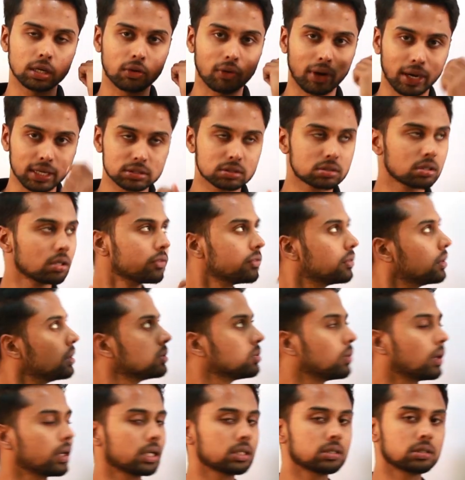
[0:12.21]
crux of
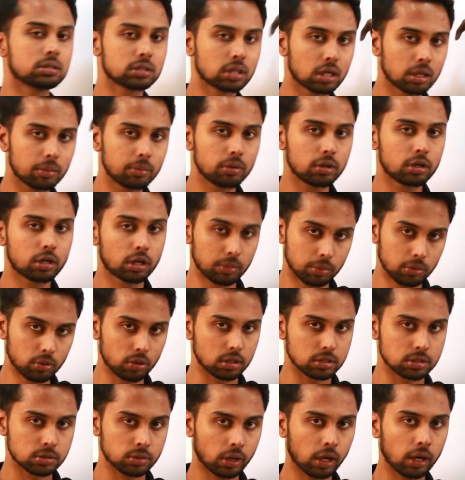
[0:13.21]
this, what is this
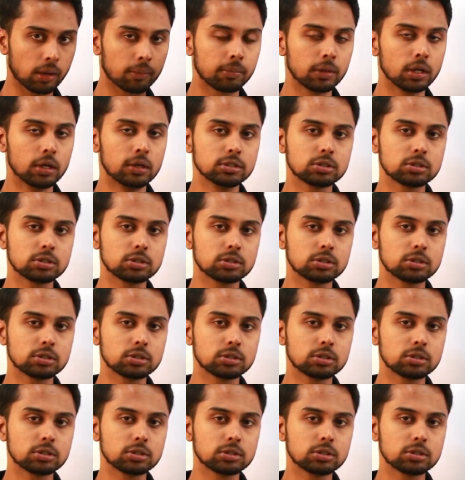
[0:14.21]
tribunals. Okay.